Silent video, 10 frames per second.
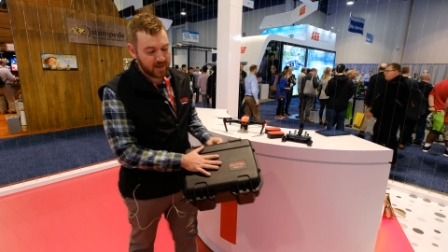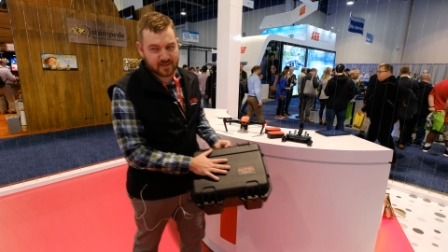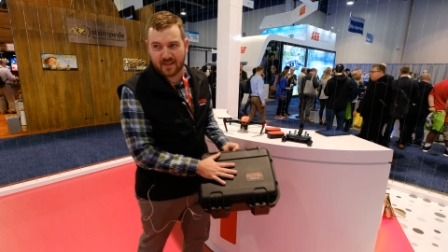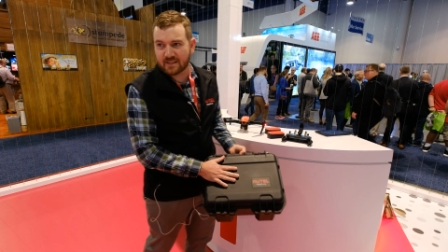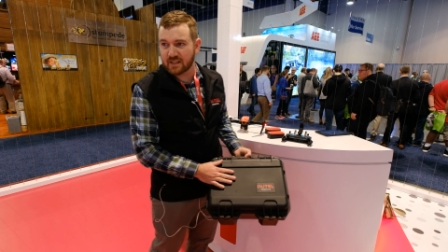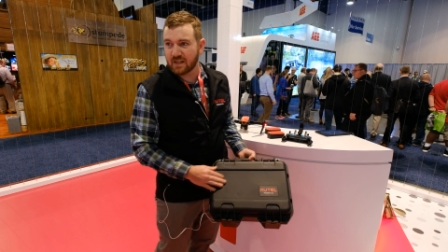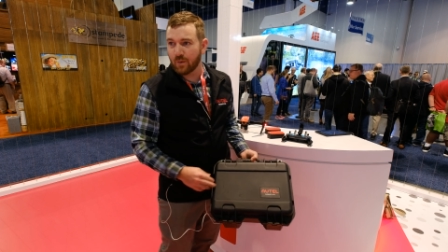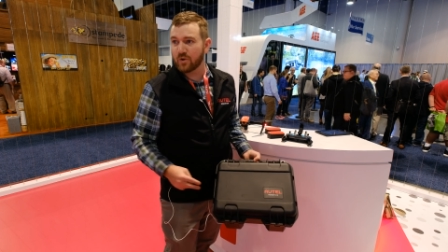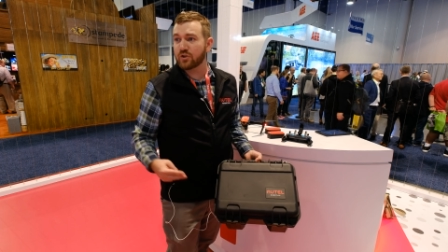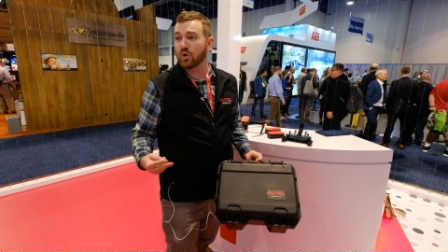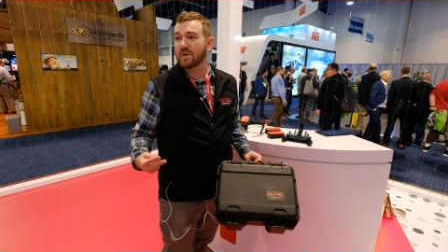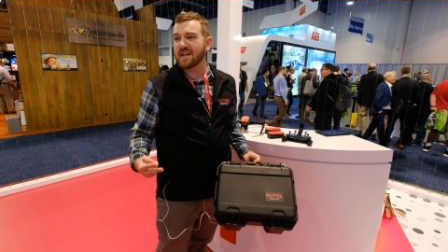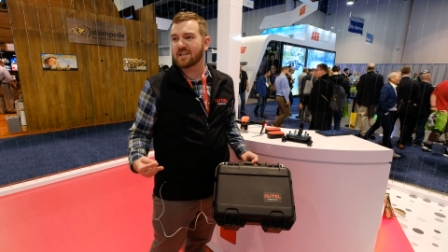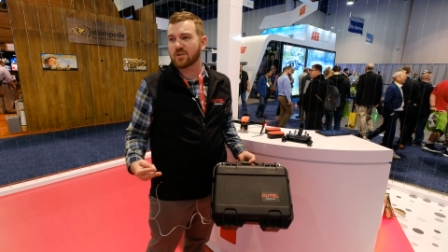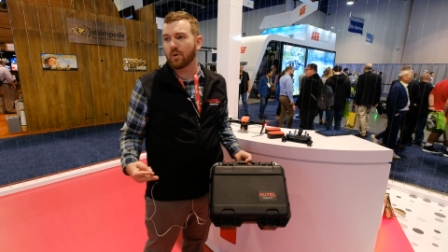case, and that's going to come with 2
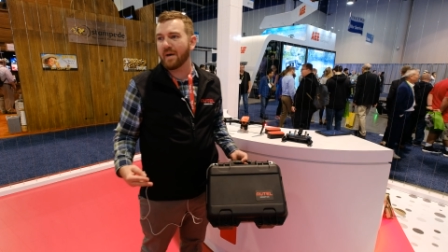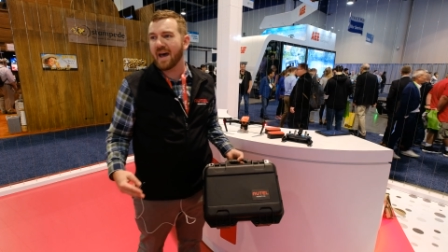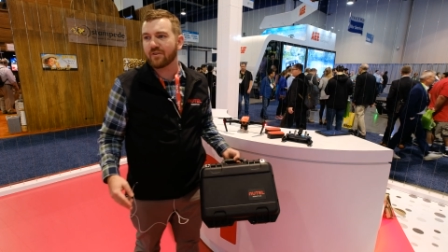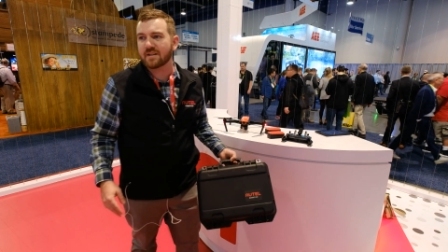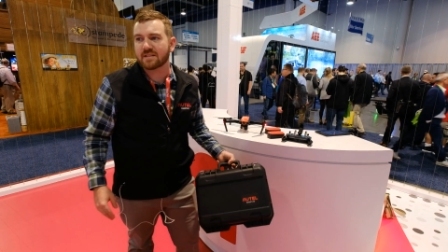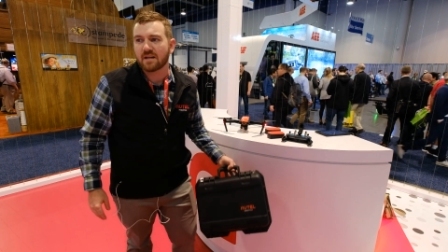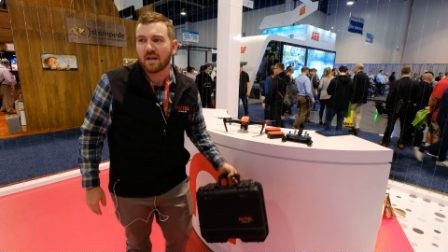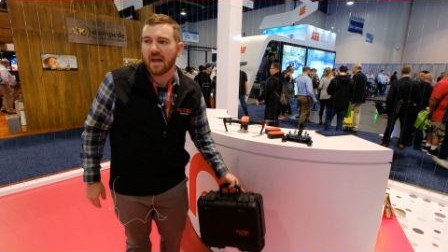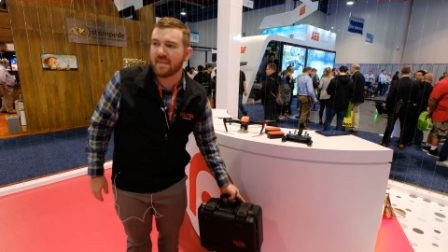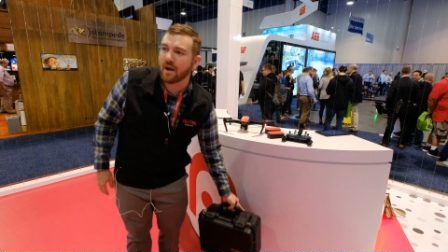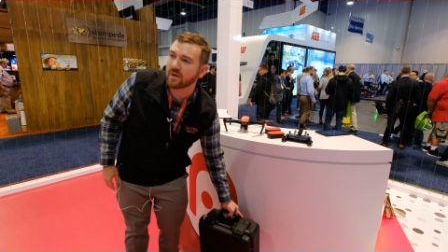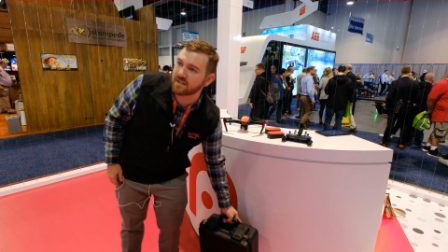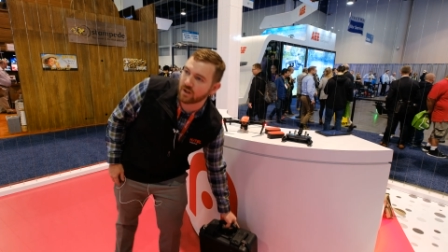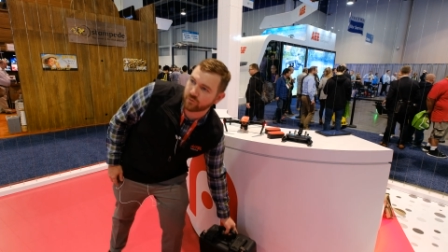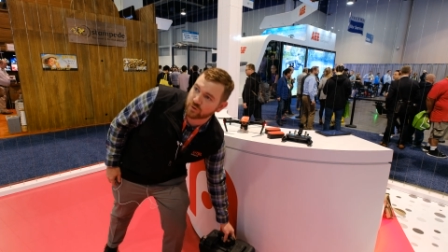additional batteries, and that
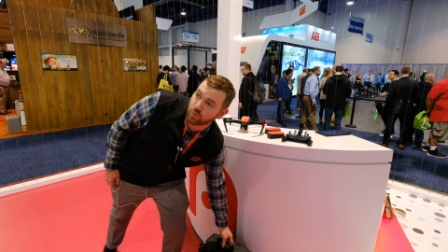retails for